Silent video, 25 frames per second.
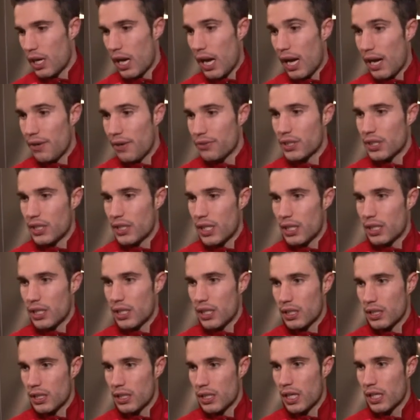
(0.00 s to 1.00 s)
after that
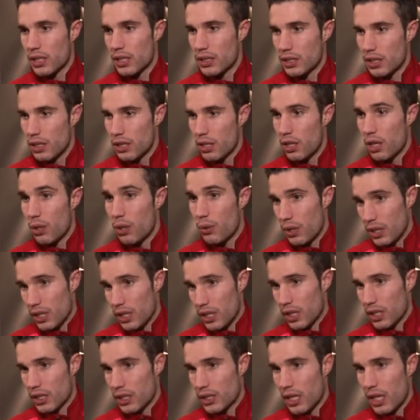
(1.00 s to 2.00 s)
is against the lower
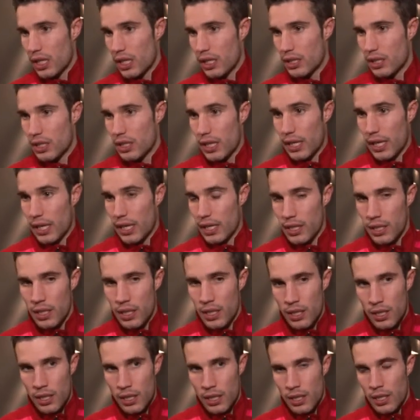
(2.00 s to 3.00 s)
league side again.
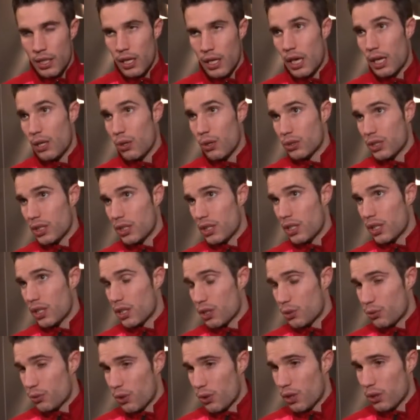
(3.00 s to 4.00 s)
I looked at the other
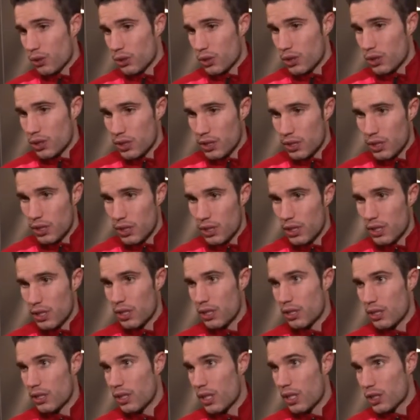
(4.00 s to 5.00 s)
draws.
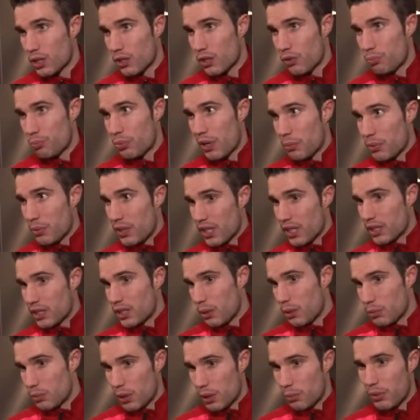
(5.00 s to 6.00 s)
Lots of Premier League
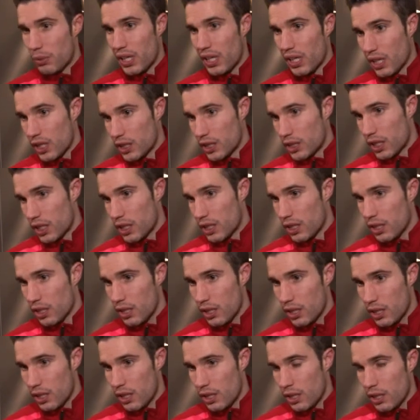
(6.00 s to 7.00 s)
teams are playing each other.
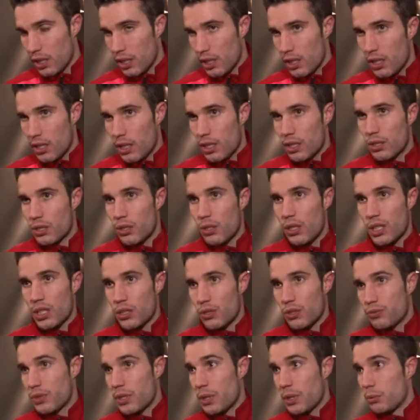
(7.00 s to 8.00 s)
So lots
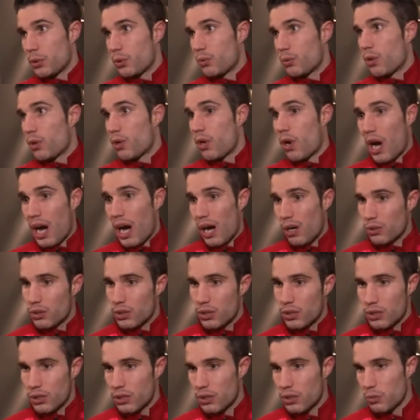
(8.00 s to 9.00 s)
of teams will go out,
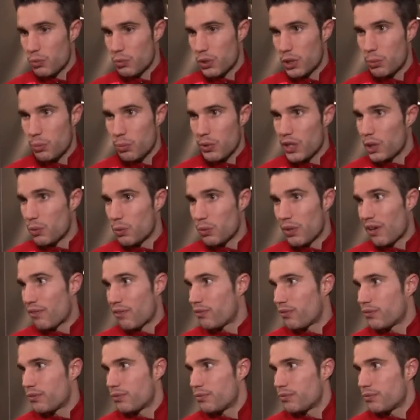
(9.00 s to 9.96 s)
which means we have